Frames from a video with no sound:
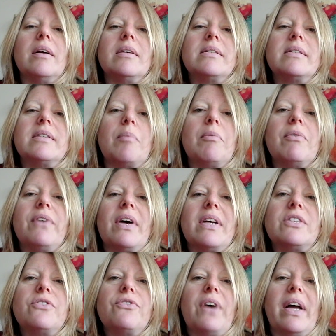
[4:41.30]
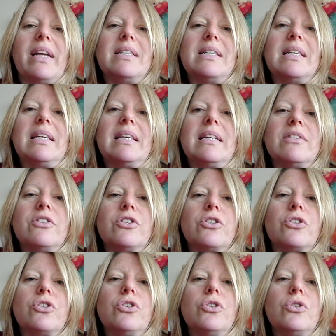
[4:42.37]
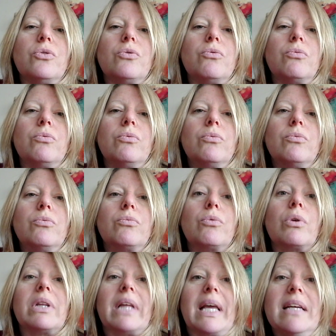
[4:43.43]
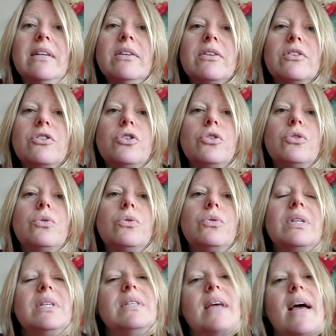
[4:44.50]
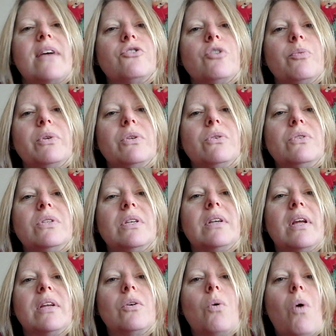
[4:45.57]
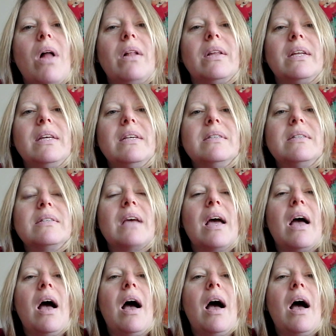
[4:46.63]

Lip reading: Some of us find it easier to relate to these attributes and qualities.